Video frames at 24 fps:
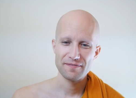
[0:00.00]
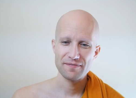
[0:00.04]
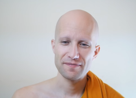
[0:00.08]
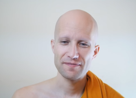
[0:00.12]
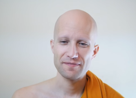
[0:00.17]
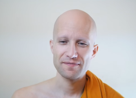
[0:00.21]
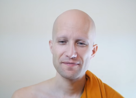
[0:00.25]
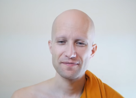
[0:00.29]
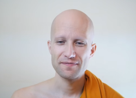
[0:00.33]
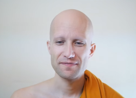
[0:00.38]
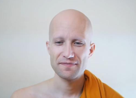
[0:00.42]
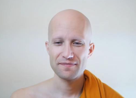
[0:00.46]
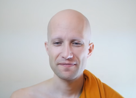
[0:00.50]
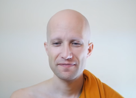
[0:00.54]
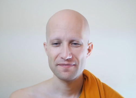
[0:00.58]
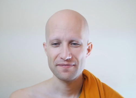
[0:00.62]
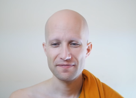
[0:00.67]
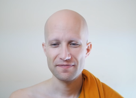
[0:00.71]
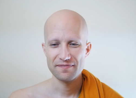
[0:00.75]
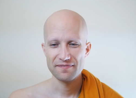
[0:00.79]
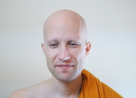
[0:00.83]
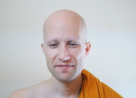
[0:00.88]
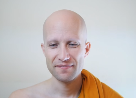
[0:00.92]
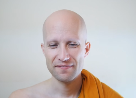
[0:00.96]

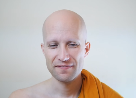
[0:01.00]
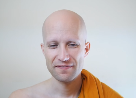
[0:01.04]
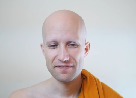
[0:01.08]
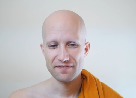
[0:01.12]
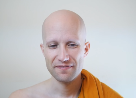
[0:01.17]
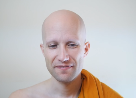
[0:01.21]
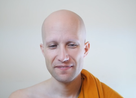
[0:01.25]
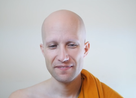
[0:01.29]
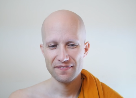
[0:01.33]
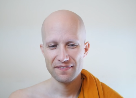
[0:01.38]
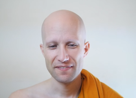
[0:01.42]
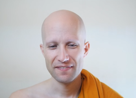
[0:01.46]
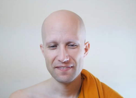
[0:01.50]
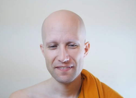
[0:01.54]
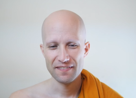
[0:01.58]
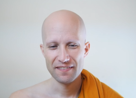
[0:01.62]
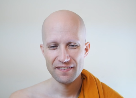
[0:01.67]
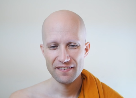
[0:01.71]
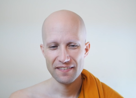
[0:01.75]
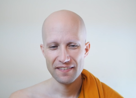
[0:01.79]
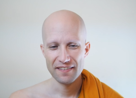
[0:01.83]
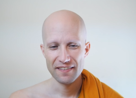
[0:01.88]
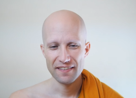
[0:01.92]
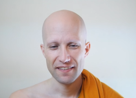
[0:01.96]

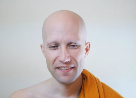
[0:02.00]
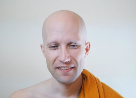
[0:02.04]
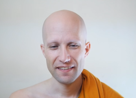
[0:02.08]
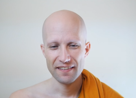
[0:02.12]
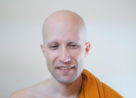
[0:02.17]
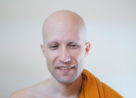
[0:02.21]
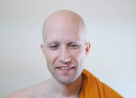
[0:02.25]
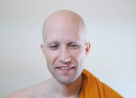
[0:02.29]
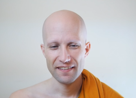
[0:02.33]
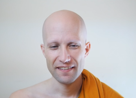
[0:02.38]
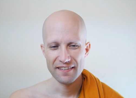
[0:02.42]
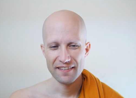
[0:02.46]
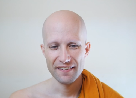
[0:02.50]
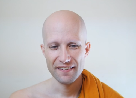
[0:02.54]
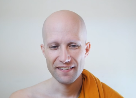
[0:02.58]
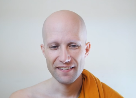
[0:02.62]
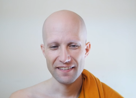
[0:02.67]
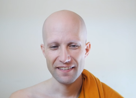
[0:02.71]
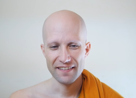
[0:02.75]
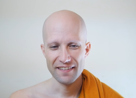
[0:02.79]
No one is speaking in this clip.